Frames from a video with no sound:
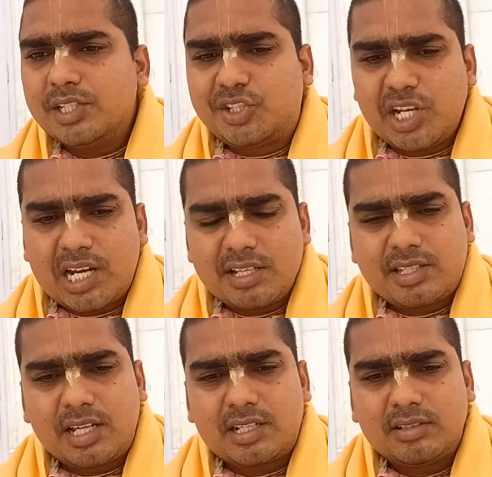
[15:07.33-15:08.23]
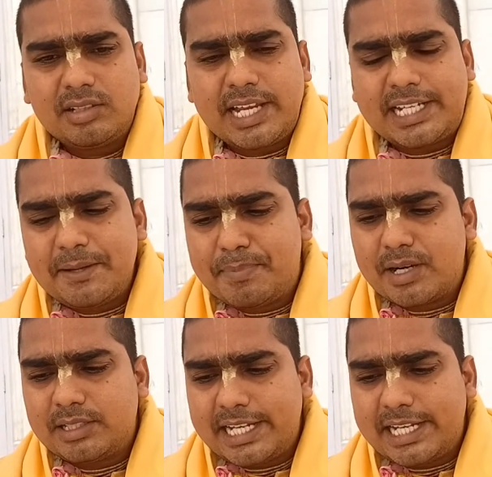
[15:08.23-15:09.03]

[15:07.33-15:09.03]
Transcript: children are getting burned.